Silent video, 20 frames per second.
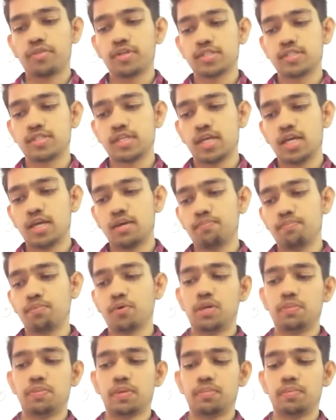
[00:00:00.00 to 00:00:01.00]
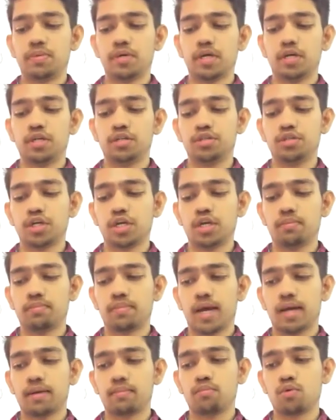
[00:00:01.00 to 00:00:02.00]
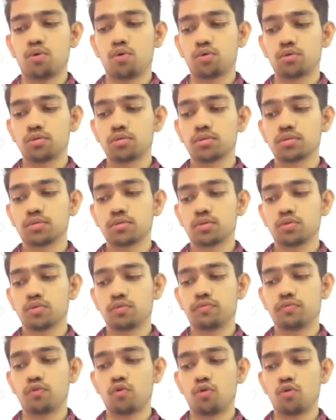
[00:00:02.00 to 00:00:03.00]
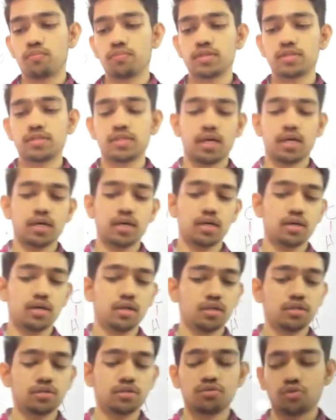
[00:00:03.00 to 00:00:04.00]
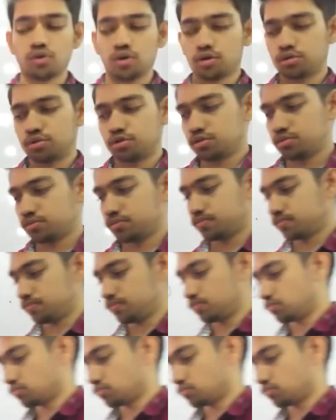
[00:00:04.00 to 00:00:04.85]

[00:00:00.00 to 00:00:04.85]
of the same polypeptide chain backbone to form the secondary structure.